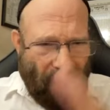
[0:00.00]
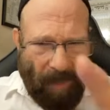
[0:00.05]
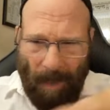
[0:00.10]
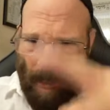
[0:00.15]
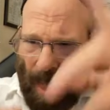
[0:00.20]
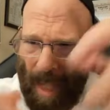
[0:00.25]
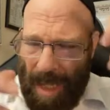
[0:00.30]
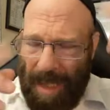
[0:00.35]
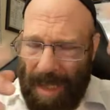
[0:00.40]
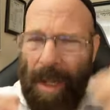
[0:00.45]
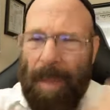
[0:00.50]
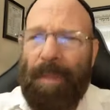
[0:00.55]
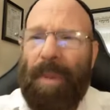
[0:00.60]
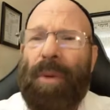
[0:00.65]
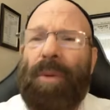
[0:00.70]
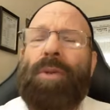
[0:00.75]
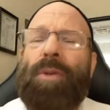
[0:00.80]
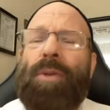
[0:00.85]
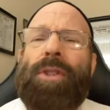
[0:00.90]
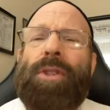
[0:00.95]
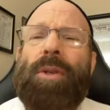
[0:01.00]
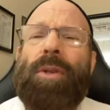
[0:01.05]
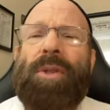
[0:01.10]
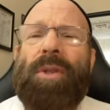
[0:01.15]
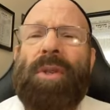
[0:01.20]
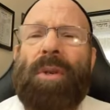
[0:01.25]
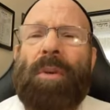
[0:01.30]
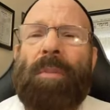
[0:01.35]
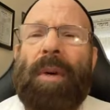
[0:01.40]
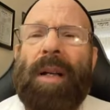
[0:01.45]
as I peruse
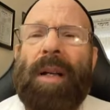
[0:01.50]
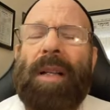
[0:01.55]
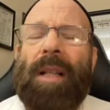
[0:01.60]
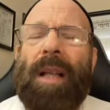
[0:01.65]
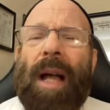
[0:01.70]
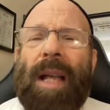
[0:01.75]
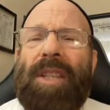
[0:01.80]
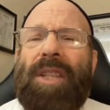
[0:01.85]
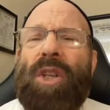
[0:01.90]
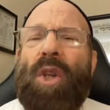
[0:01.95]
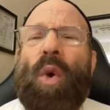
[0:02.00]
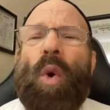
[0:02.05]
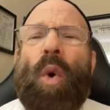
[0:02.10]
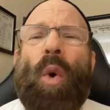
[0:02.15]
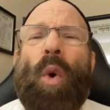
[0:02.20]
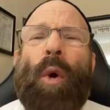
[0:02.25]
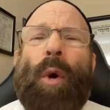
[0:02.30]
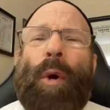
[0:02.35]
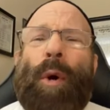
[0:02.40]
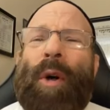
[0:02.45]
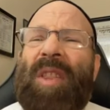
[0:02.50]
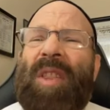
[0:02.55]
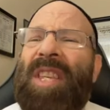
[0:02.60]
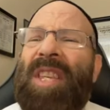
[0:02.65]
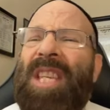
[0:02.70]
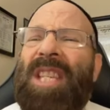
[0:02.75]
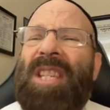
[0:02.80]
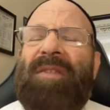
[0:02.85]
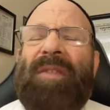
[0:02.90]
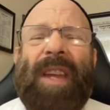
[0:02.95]
YouTube, I see all
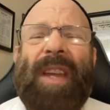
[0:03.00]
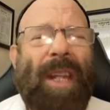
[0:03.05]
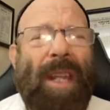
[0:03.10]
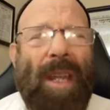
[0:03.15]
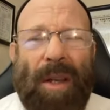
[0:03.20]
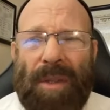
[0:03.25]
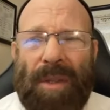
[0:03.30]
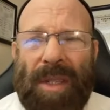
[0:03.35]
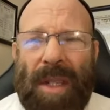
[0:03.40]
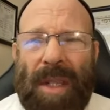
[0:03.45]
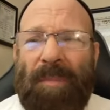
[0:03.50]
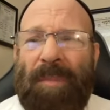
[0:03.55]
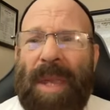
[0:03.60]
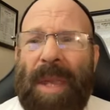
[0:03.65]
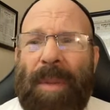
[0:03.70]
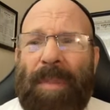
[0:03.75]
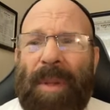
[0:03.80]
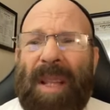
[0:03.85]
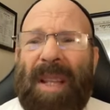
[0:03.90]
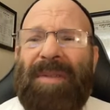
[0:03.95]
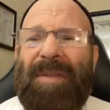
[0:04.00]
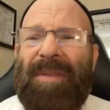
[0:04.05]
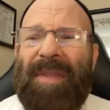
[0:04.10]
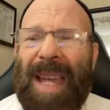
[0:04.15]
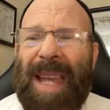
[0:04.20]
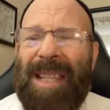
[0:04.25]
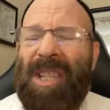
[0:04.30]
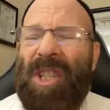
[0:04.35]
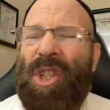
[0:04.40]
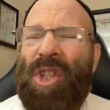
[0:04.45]
these videos that people
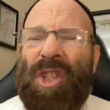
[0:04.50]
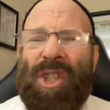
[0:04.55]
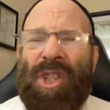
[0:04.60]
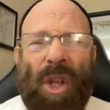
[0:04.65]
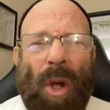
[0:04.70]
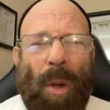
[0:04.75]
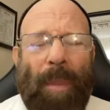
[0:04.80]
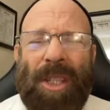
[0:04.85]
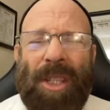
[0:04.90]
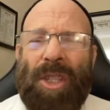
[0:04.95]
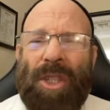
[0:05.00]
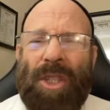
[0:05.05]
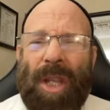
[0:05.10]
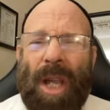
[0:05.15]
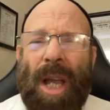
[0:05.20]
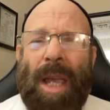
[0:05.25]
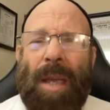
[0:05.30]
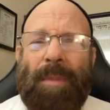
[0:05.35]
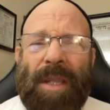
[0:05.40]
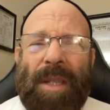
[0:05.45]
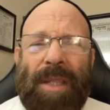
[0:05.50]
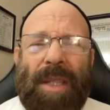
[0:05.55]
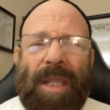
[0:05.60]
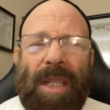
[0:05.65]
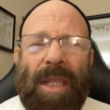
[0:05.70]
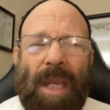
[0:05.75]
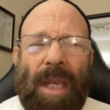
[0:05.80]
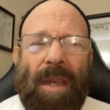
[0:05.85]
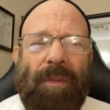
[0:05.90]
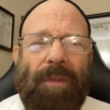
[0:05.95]
invest so much time in to
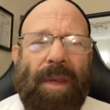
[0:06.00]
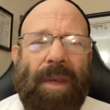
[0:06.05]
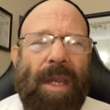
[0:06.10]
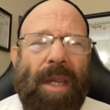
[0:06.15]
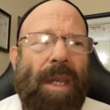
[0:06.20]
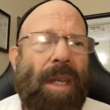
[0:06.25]
give